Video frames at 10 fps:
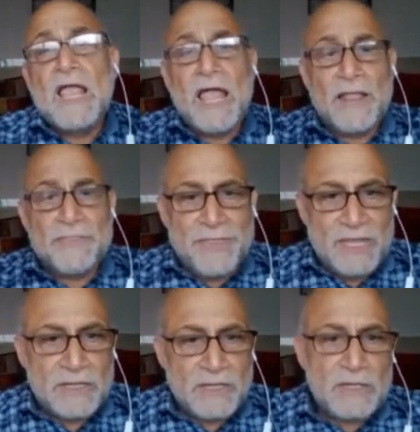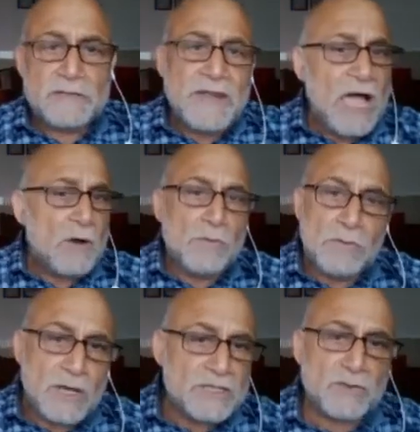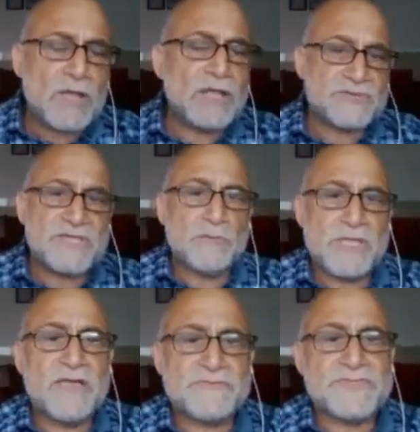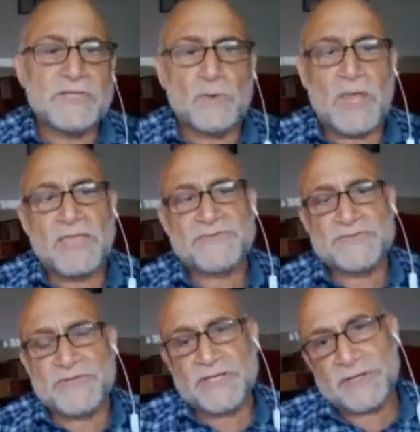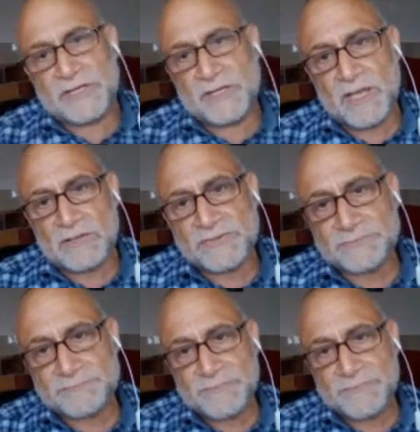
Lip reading: And then now you can't say we have 0 cases here in Gaza.